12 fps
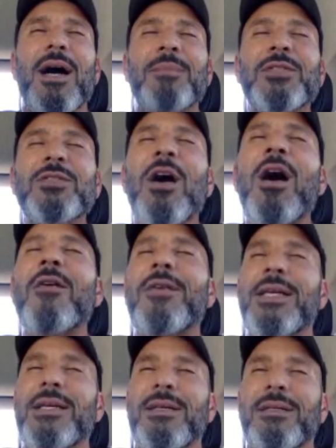I'm
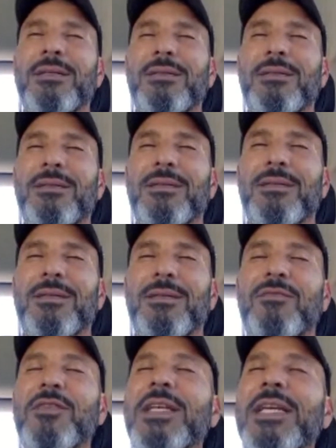sorry.
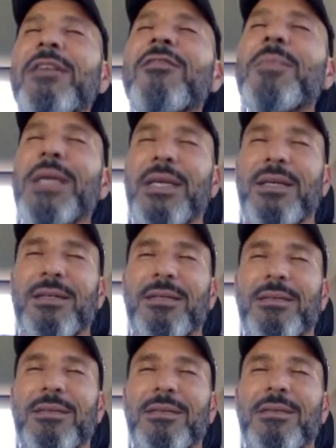Forgive me.
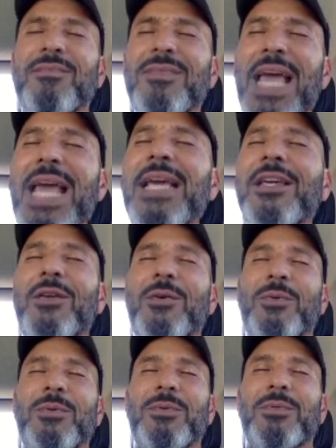Thank you.
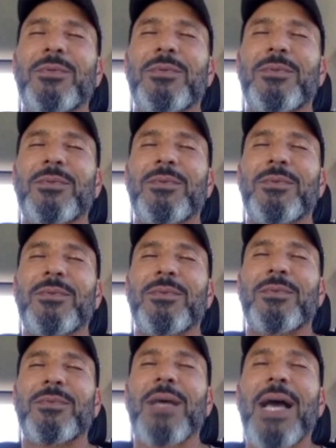
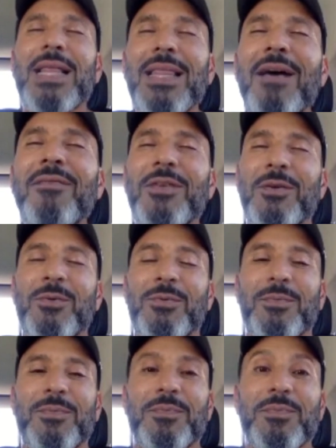I love you.
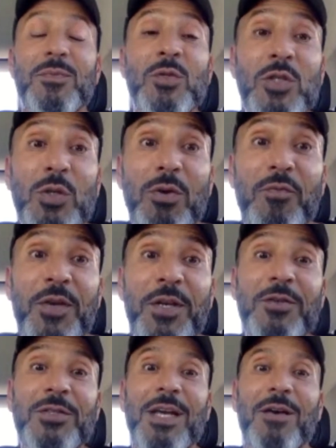Do it for
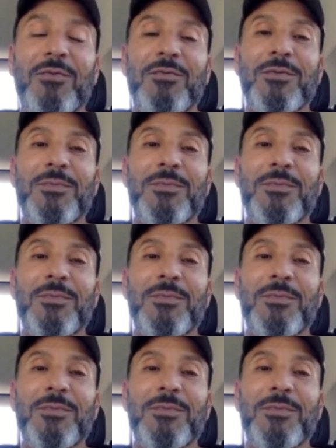yourself.